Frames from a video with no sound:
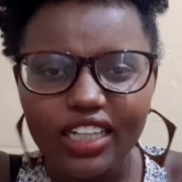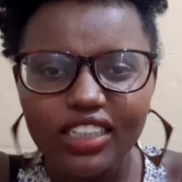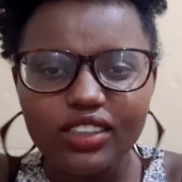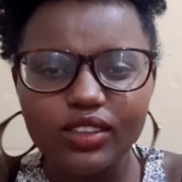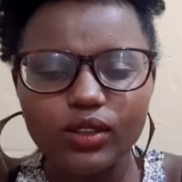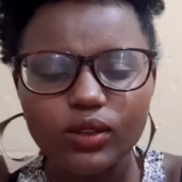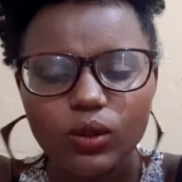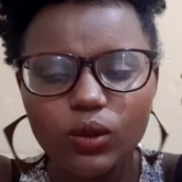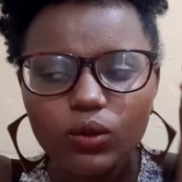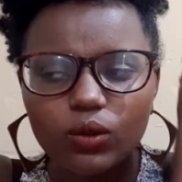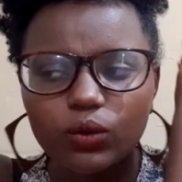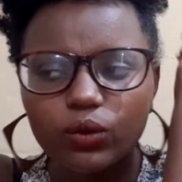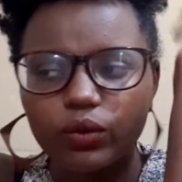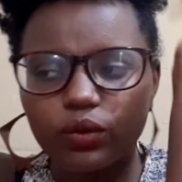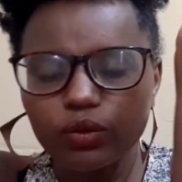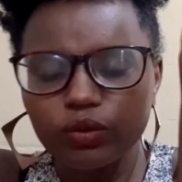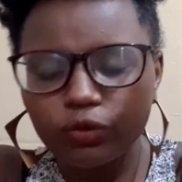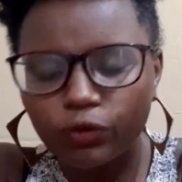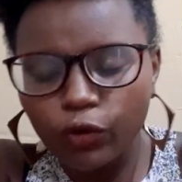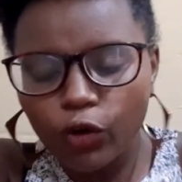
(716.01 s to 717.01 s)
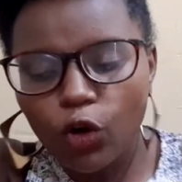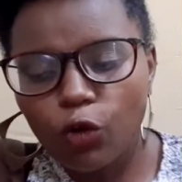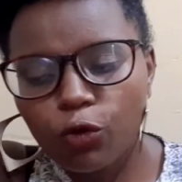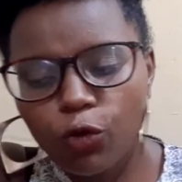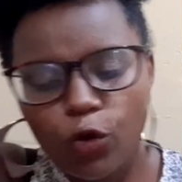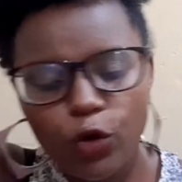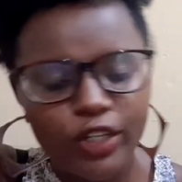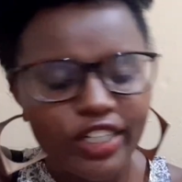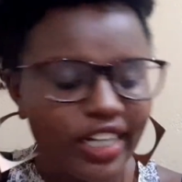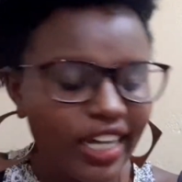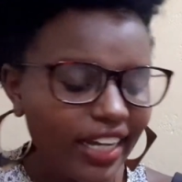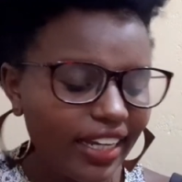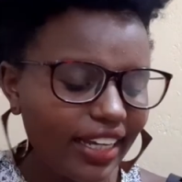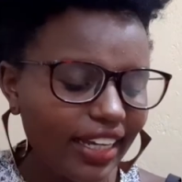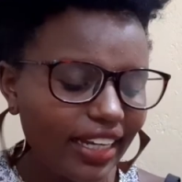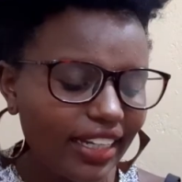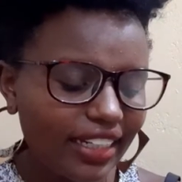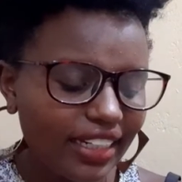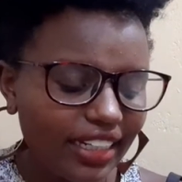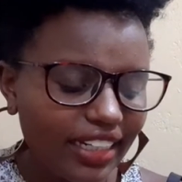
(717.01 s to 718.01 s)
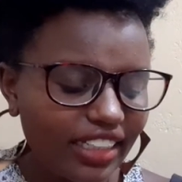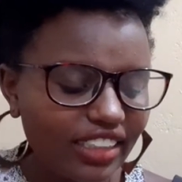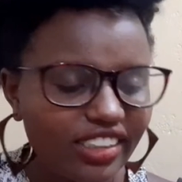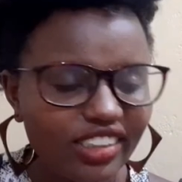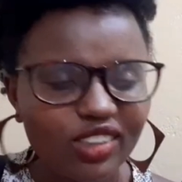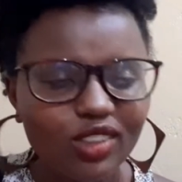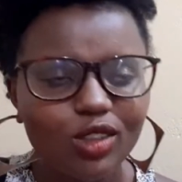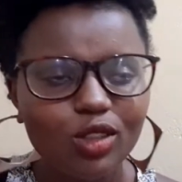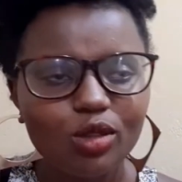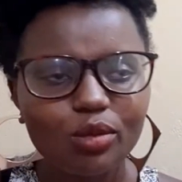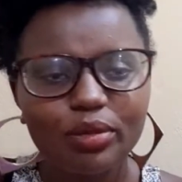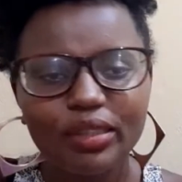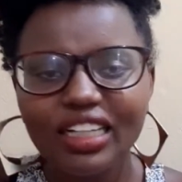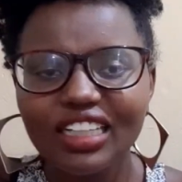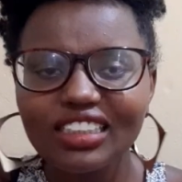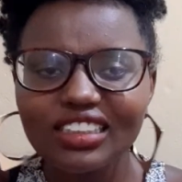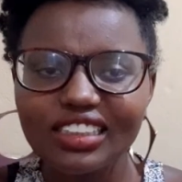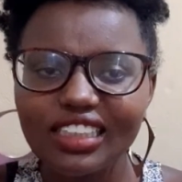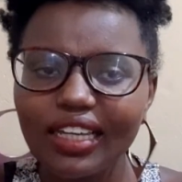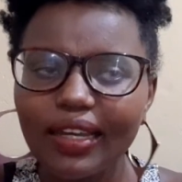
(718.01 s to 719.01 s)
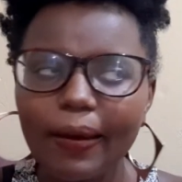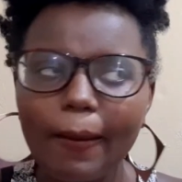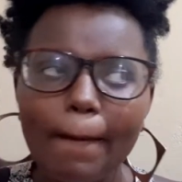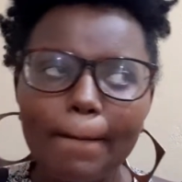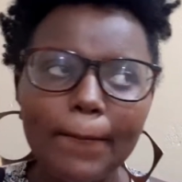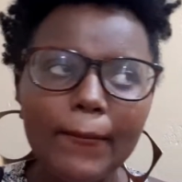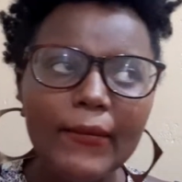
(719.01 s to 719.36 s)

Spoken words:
So for food I calculate it to be, let's say,